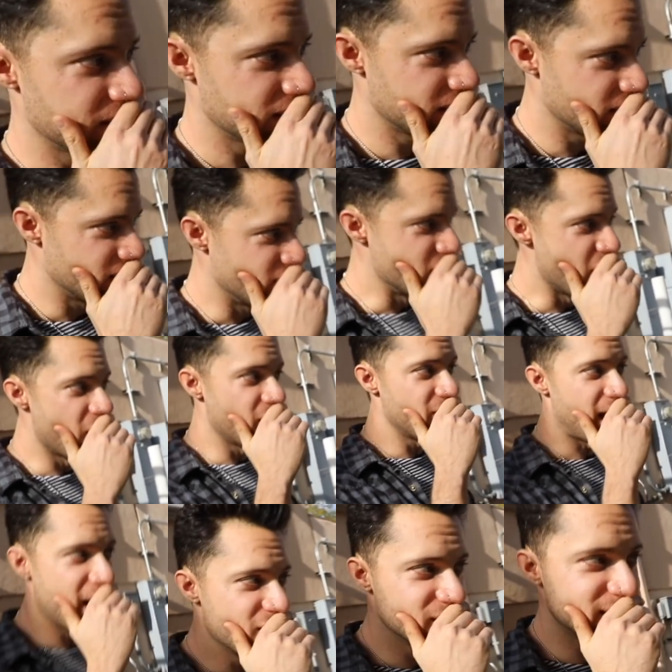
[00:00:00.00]
a horse. No,
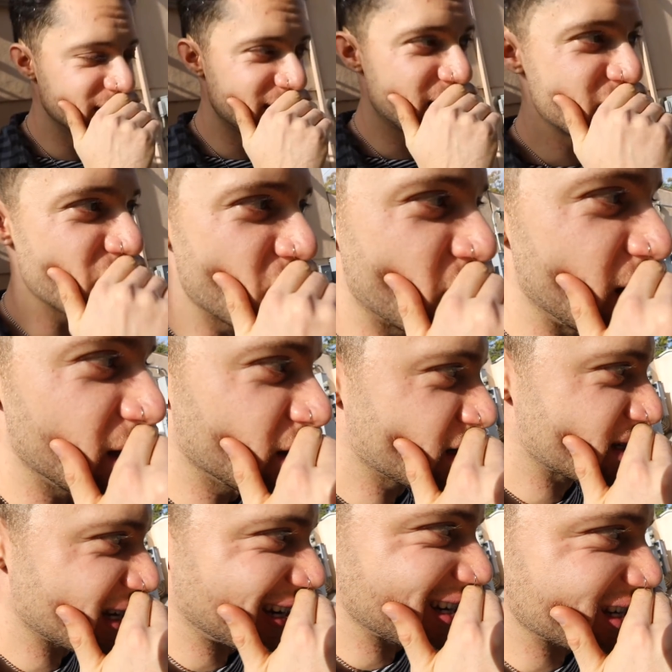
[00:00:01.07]
I don't think that's a horse. It
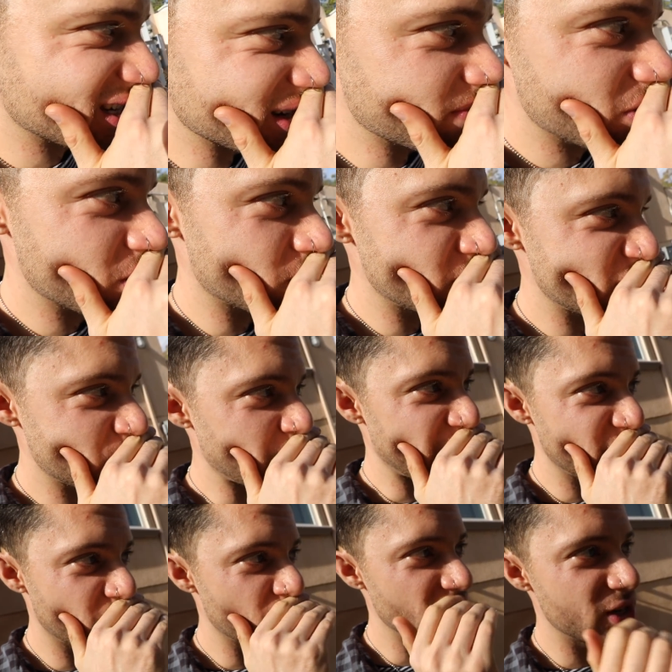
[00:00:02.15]
looks like it's some sort of
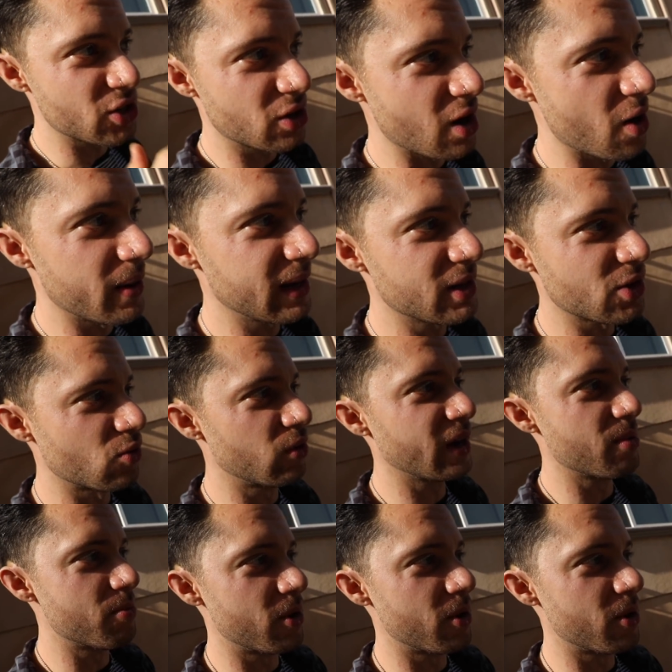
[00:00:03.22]
spider creature going into rigor